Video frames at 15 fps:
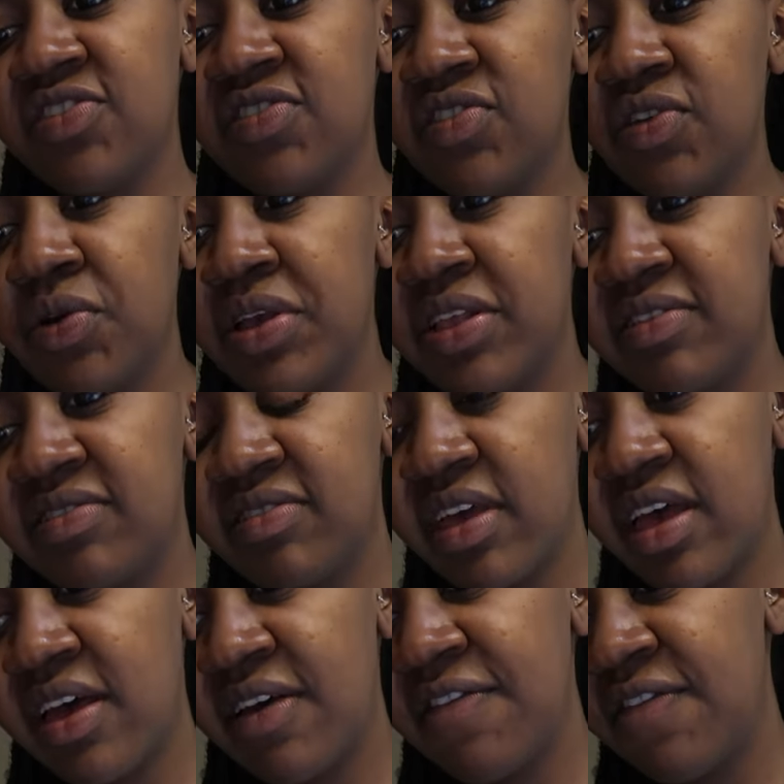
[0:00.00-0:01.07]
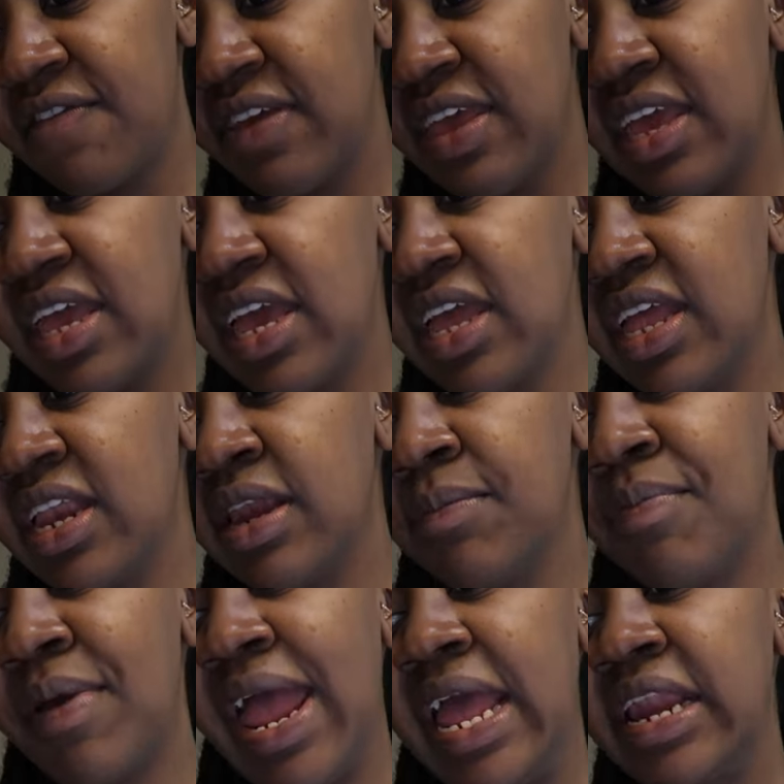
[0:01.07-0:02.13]
So it's a vegan
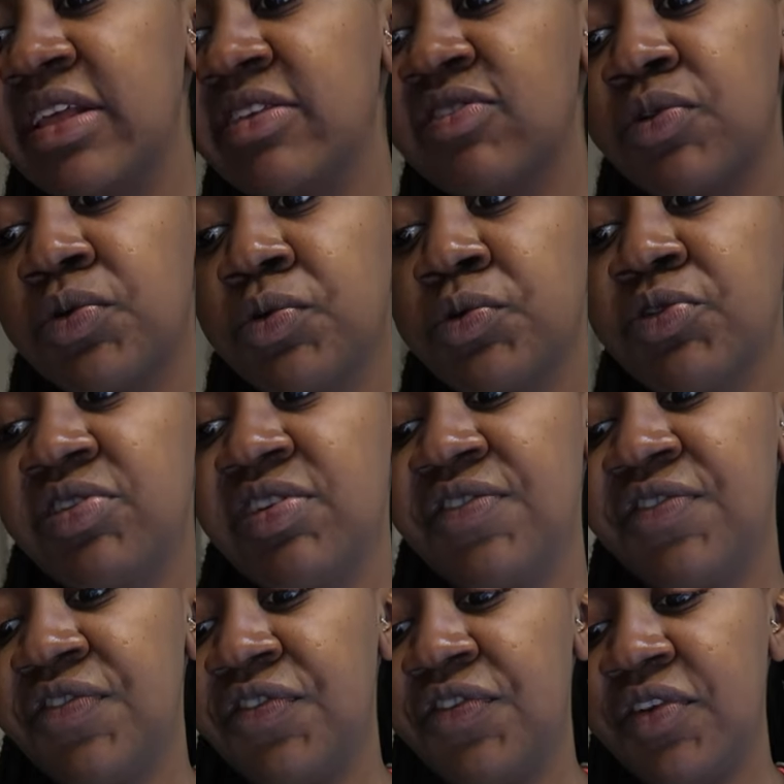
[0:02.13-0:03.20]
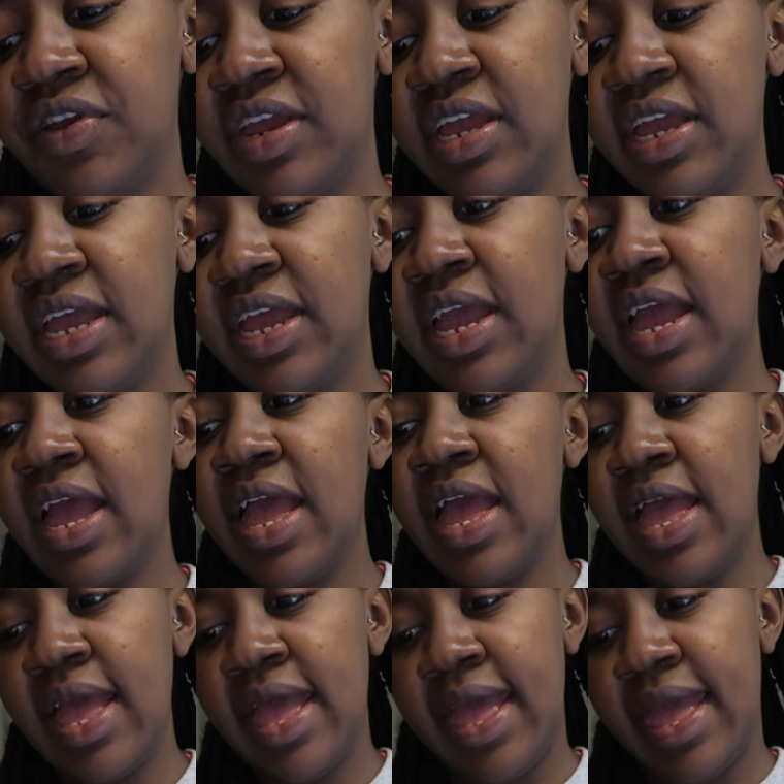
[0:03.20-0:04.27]
brand, it's cruelty free,
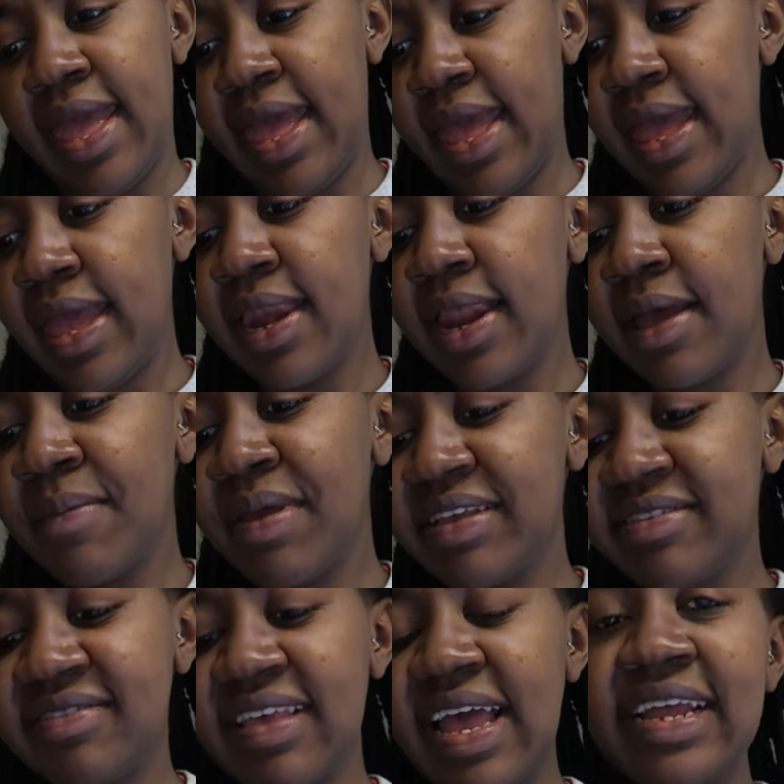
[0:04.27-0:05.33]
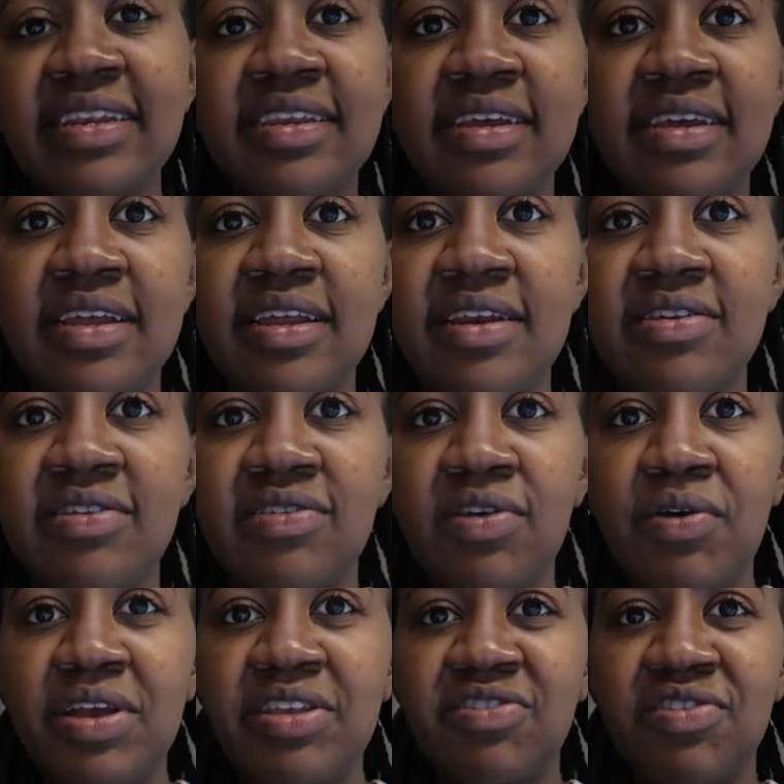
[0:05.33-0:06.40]
and I'm excited.
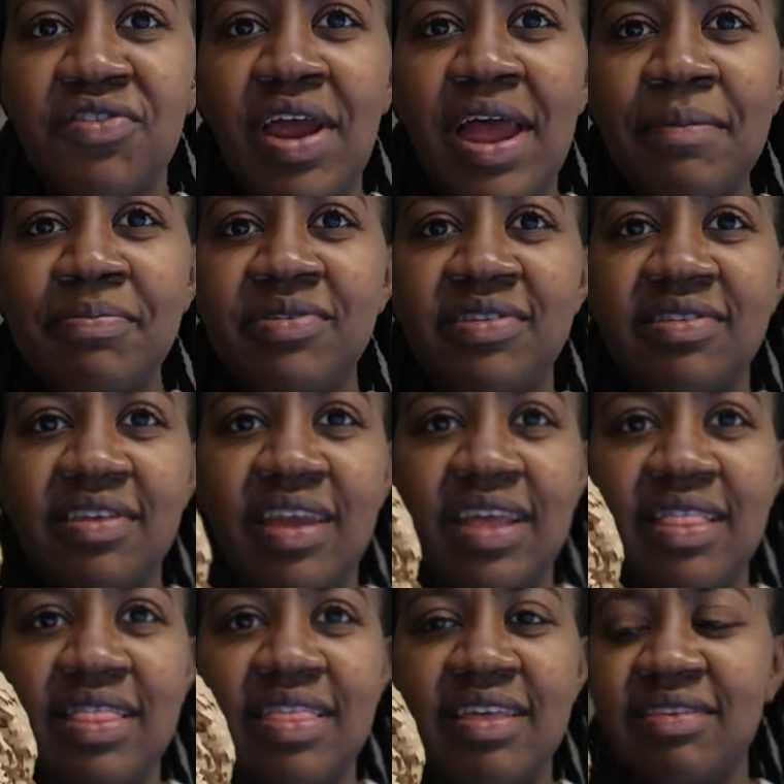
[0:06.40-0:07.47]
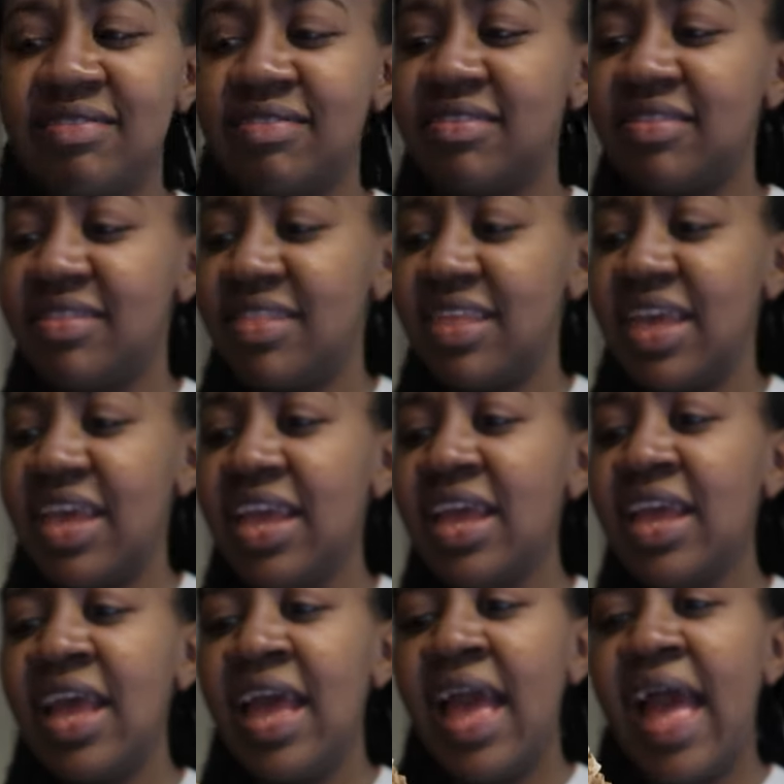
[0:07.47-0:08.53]
So it's wrapped in this thing.
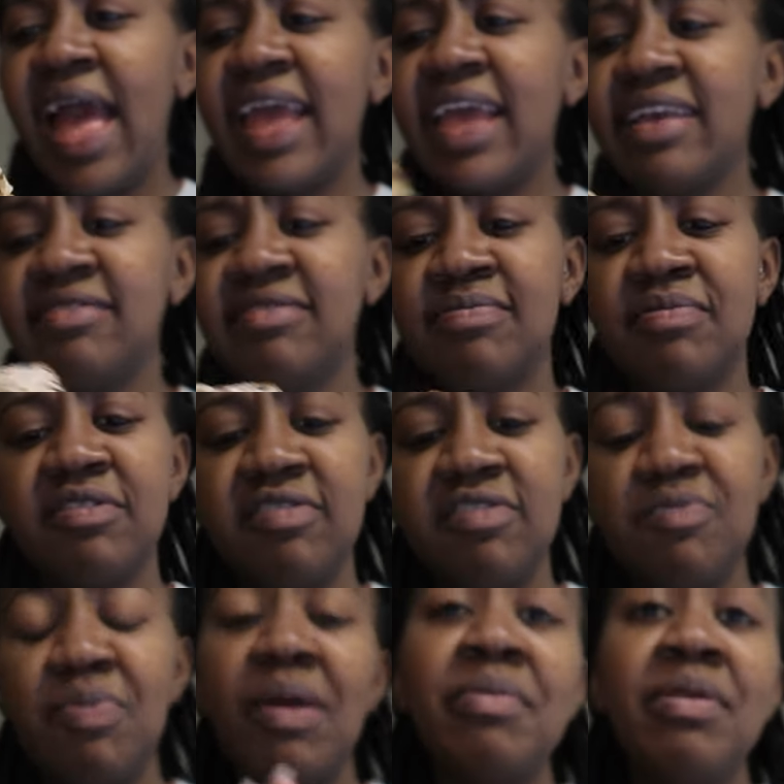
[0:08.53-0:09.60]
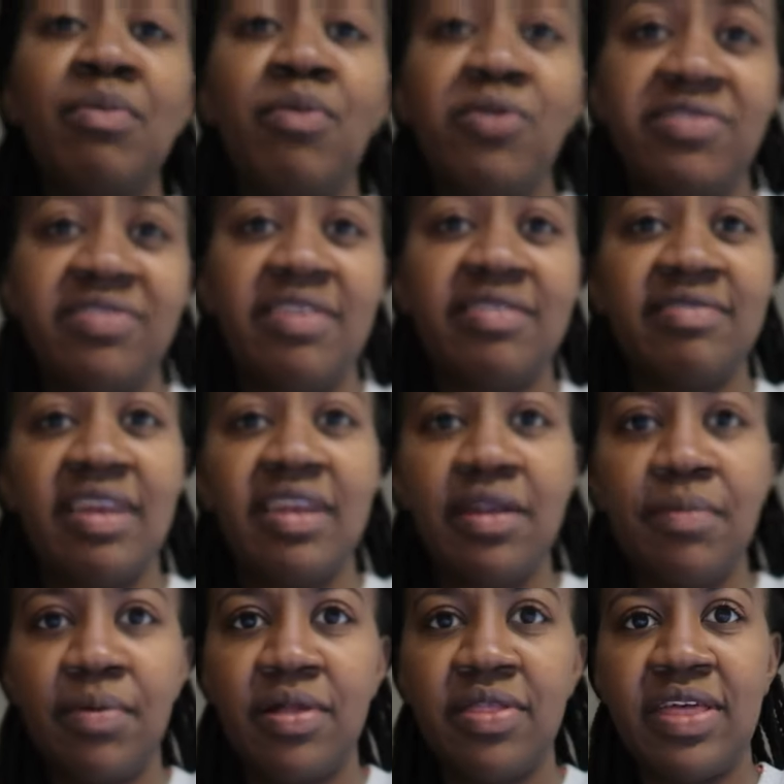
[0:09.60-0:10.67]
I guess this is probably more
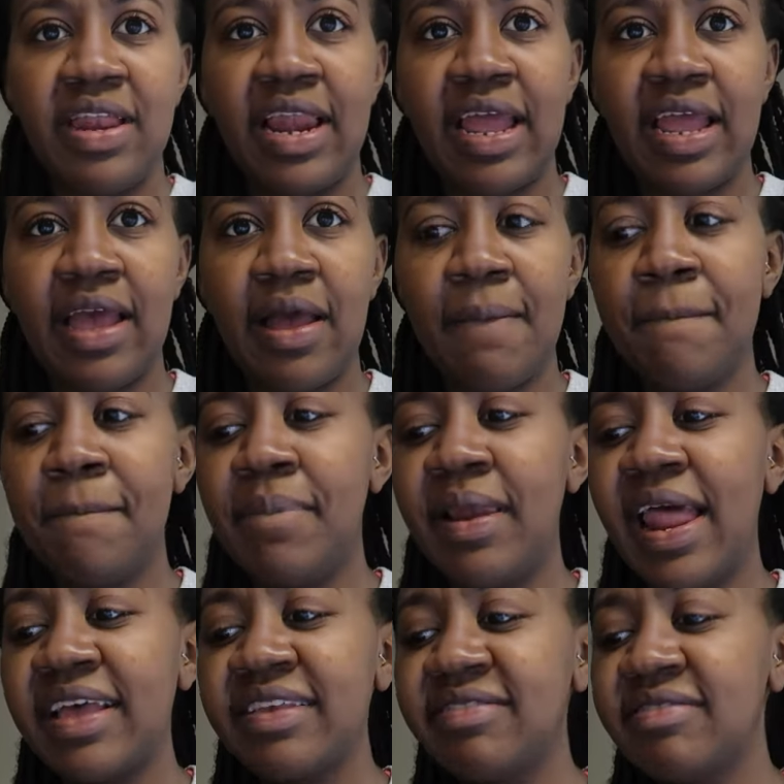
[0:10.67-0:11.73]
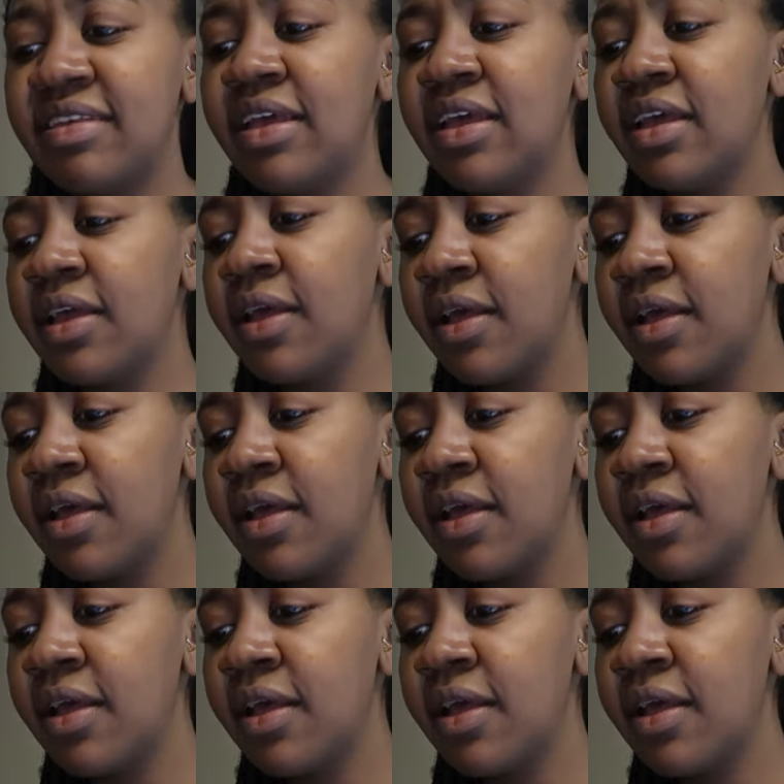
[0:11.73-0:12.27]
sustainable than like plastic.